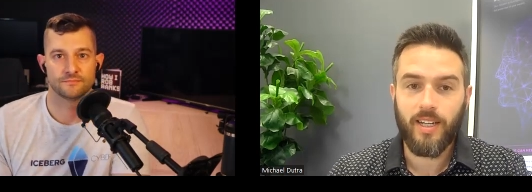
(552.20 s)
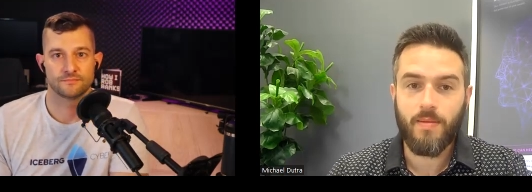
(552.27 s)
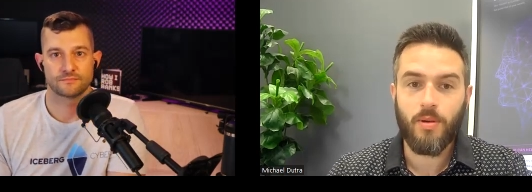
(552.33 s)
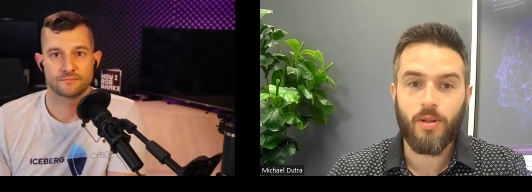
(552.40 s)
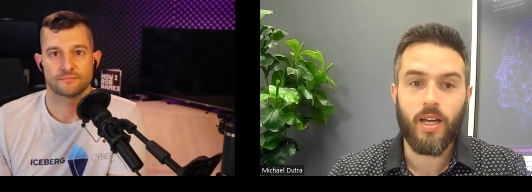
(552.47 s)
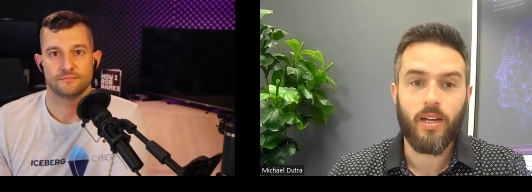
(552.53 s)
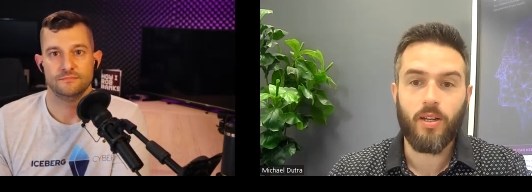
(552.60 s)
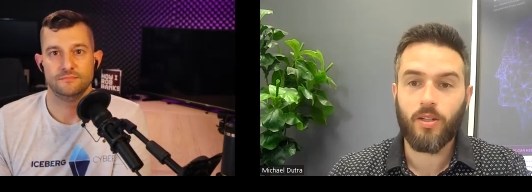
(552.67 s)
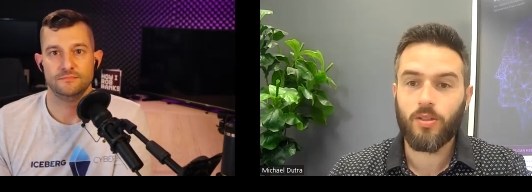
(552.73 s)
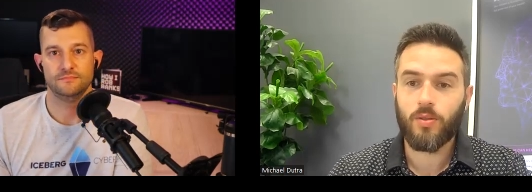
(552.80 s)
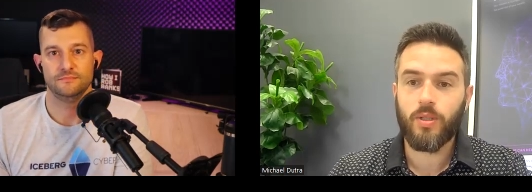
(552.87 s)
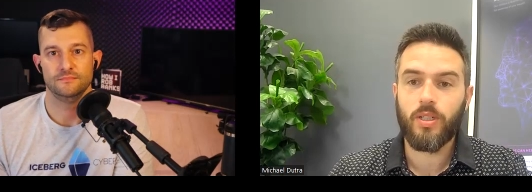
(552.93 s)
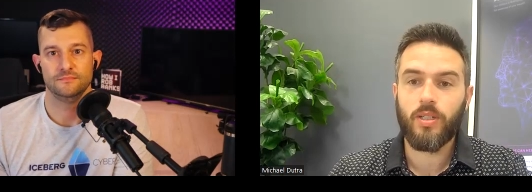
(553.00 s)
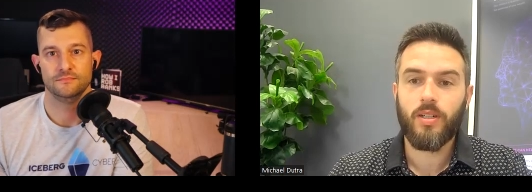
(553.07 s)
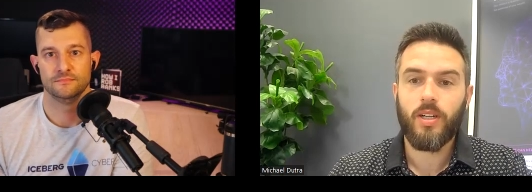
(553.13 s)
Speaker 1: on an email that
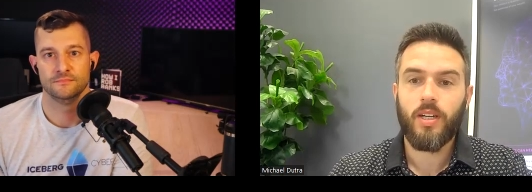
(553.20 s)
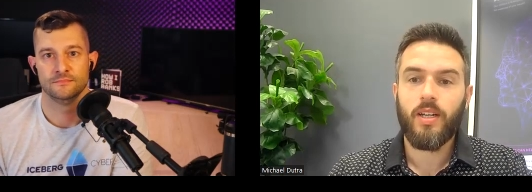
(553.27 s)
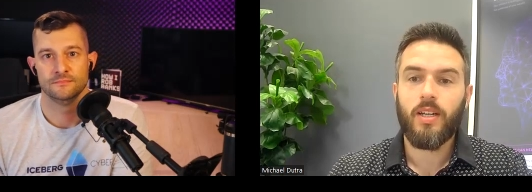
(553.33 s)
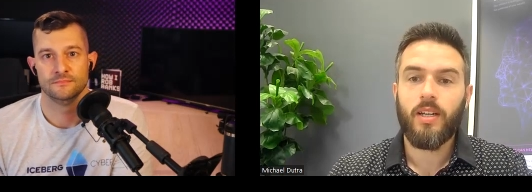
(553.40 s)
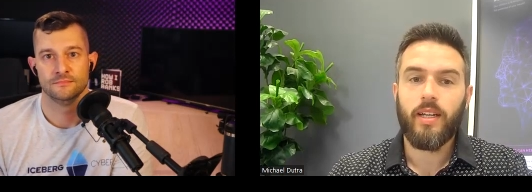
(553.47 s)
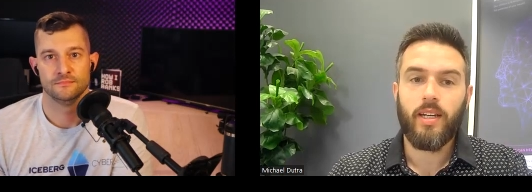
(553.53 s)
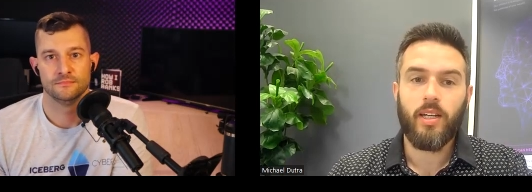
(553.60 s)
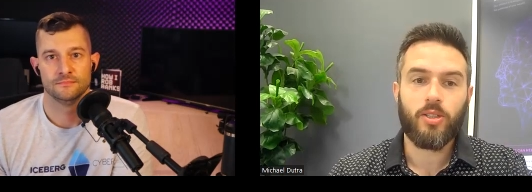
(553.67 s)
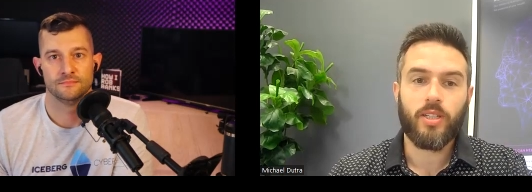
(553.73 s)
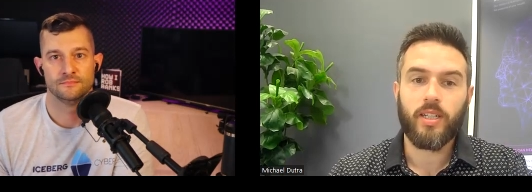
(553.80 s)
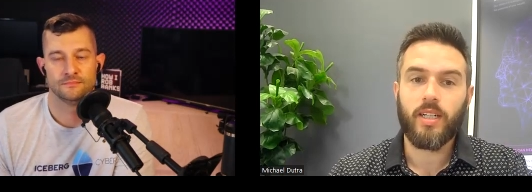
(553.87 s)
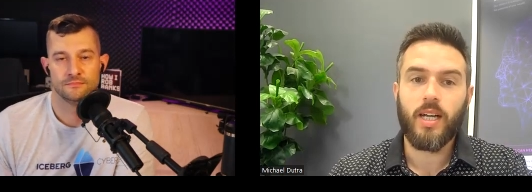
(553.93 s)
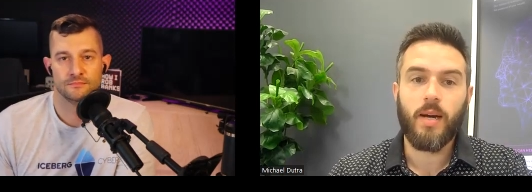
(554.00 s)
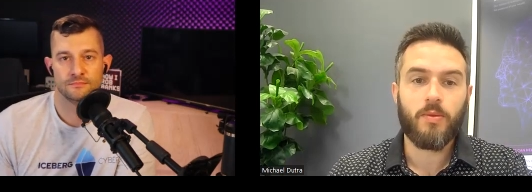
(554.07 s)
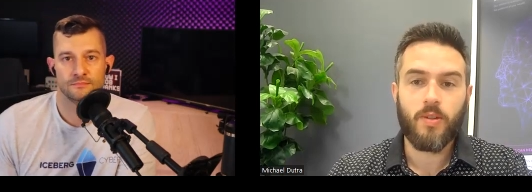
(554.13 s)
looks real, that looks
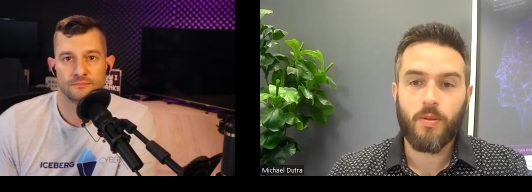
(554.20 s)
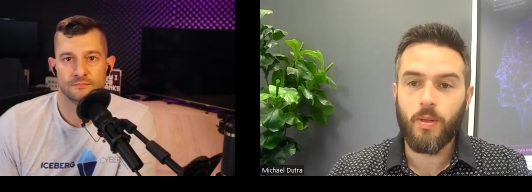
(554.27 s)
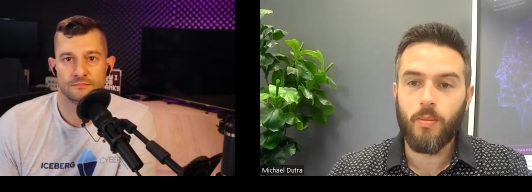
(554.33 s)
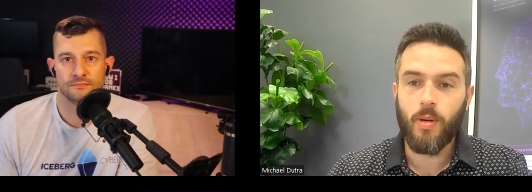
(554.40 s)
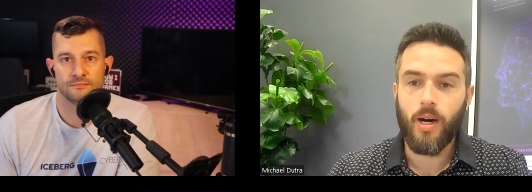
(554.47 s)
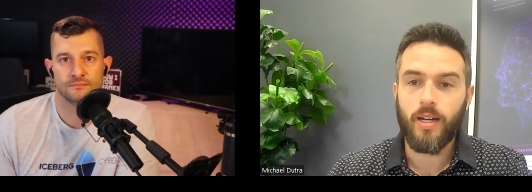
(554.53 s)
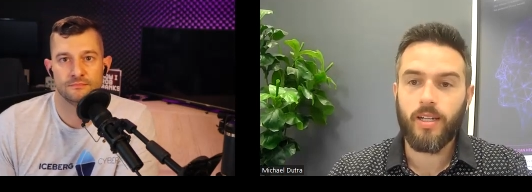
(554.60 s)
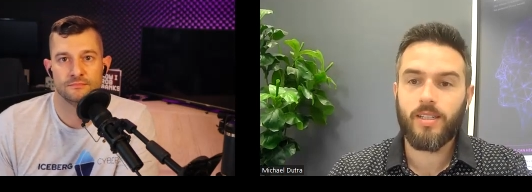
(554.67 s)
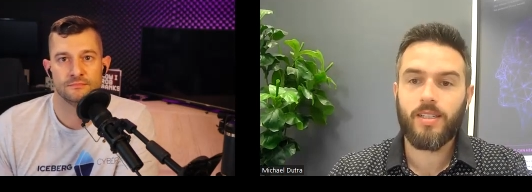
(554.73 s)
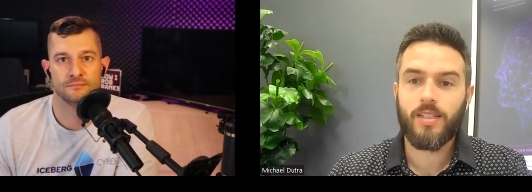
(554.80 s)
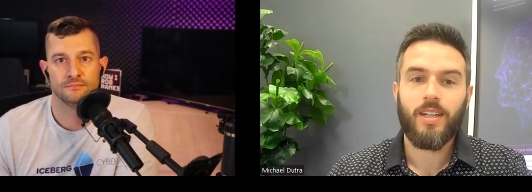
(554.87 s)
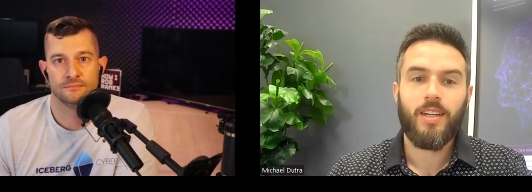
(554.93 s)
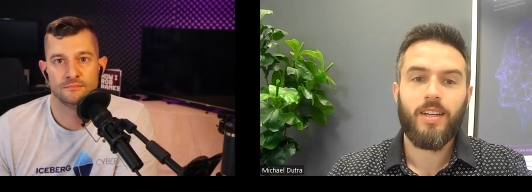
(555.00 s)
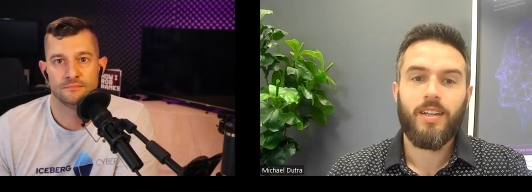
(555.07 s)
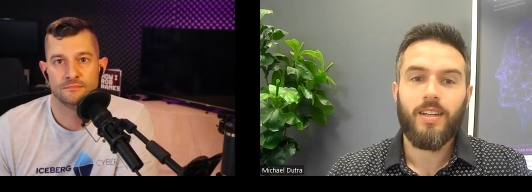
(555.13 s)
like it comes from the boss.